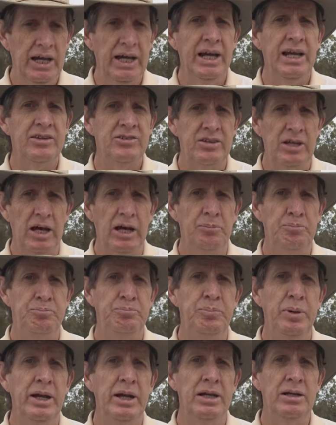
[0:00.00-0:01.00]
it's a
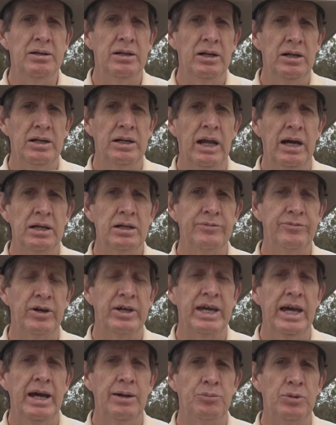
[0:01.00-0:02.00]
big lunk of a
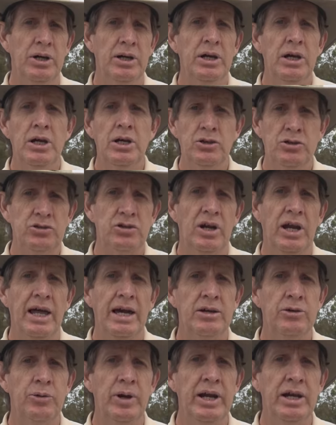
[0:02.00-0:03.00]
camera to
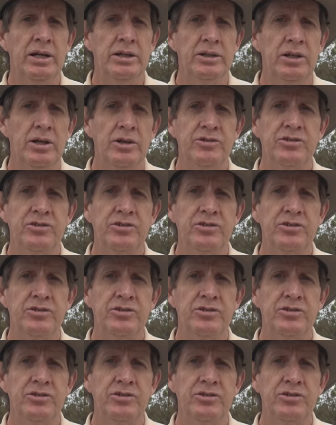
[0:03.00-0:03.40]
lug around.